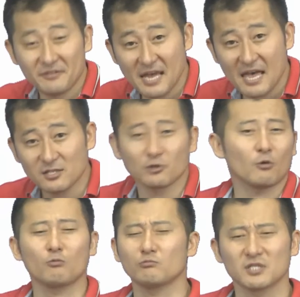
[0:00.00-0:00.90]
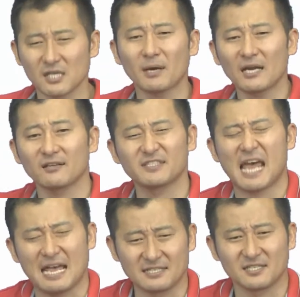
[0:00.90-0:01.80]
test or some kind of
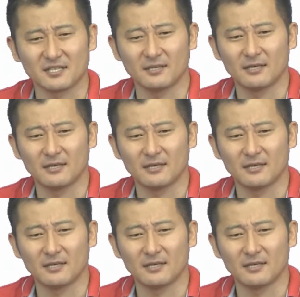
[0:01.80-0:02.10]
test.